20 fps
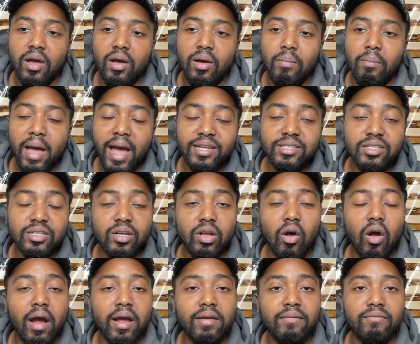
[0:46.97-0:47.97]

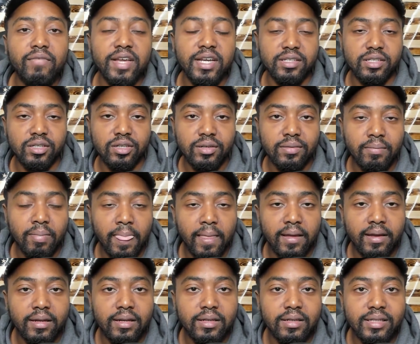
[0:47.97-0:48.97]
MasterCard and Visa
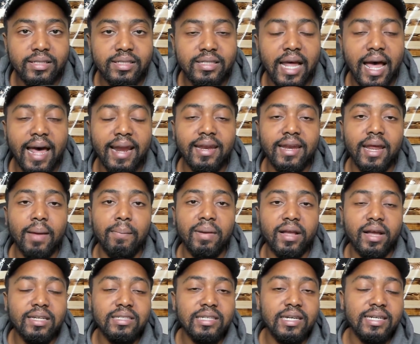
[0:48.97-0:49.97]
decided that
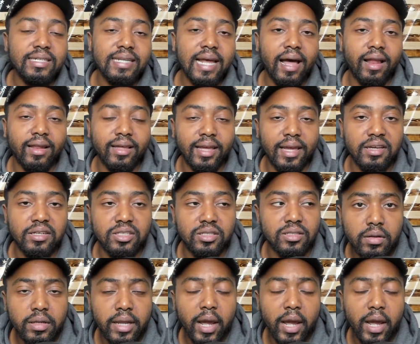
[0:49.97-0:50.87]
because of these allegations,